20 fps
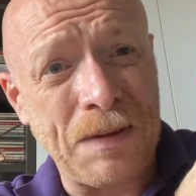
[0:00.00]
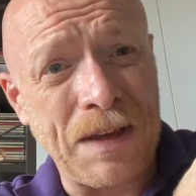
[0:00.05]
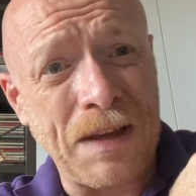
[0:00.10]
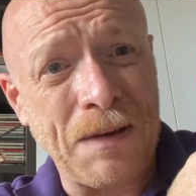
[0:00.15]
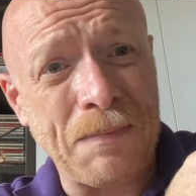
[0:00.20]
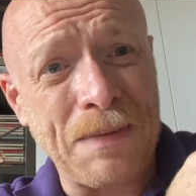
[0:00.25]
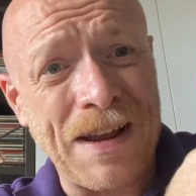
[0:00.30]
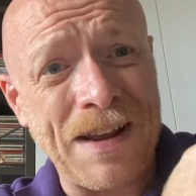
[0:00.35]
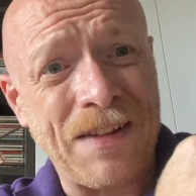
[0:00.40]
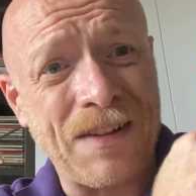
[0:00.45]

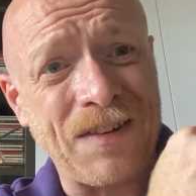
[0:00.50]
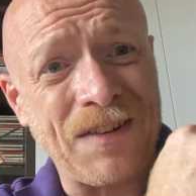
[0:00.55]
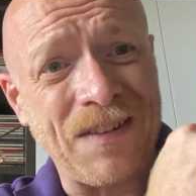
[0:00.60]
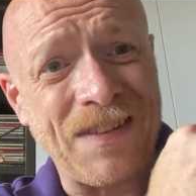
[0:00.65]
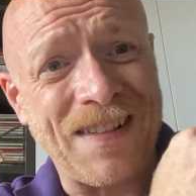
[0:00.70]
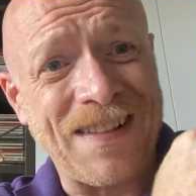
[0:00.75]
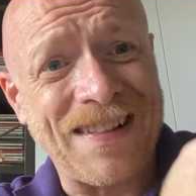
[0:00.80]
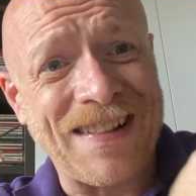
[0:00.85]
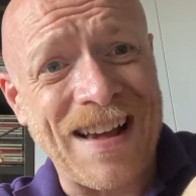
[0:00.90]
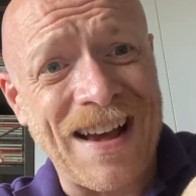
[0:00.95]
being based
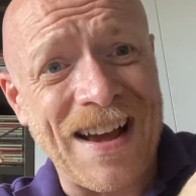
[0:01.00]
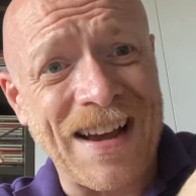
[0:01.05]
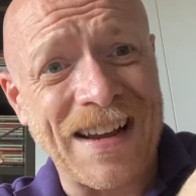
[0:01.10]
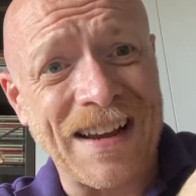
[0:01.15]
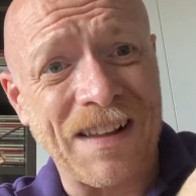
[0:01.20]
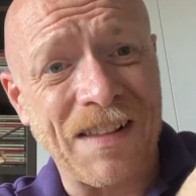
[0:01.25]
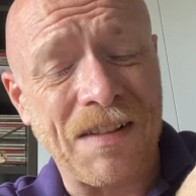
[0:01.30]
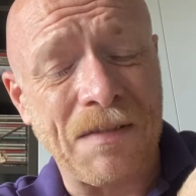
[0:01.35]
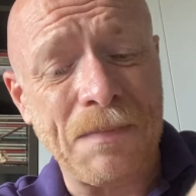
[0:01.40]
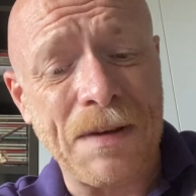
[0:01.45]
on
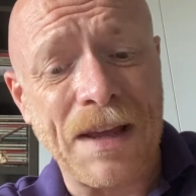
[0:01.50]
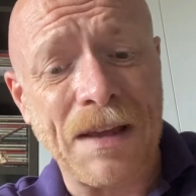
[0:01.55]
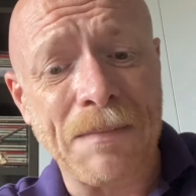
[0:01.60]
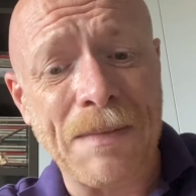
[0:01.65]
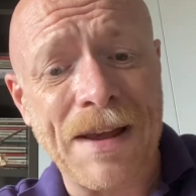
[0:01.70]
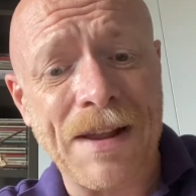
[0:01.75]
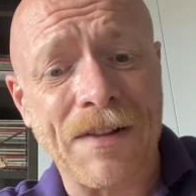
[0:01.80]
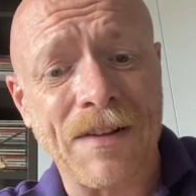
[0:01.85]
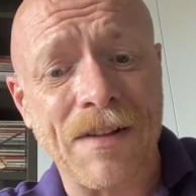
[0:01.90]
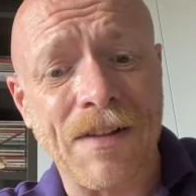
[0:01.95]
science, being
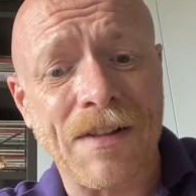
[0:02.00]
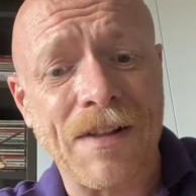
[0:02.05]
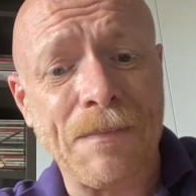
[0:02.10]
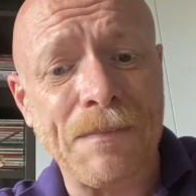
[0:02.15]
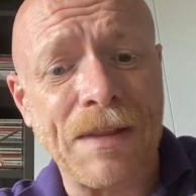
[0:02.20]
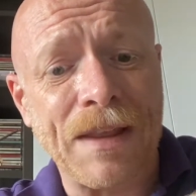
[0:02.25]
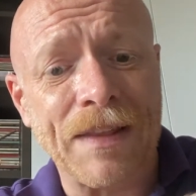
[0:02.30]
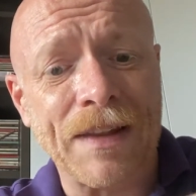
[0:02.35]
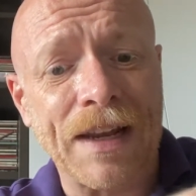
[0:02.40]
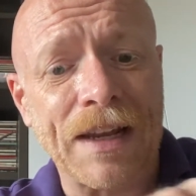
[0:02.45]
based on
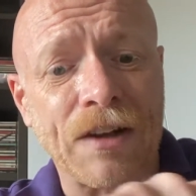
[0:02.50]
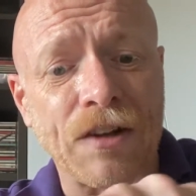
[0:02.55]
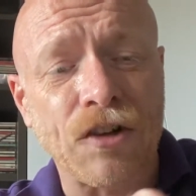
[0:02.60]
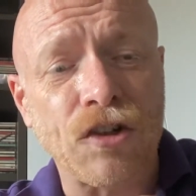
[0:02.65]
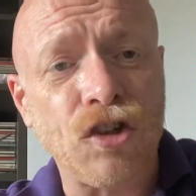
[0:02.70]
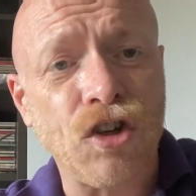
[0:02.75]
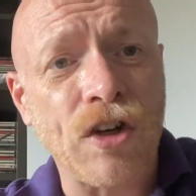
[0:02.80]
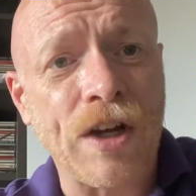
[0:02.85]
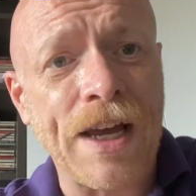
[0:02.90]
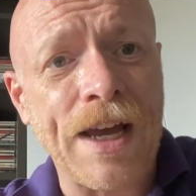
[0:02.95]
something that I could
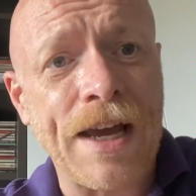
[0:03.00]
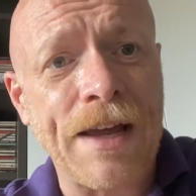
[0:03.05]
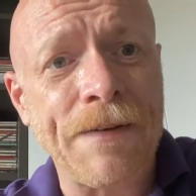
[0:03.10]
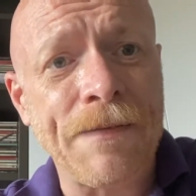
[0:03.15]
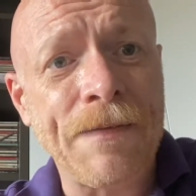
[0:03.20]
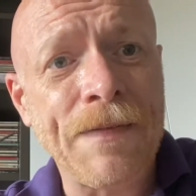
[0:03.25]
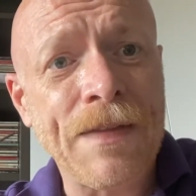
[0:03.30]
look at,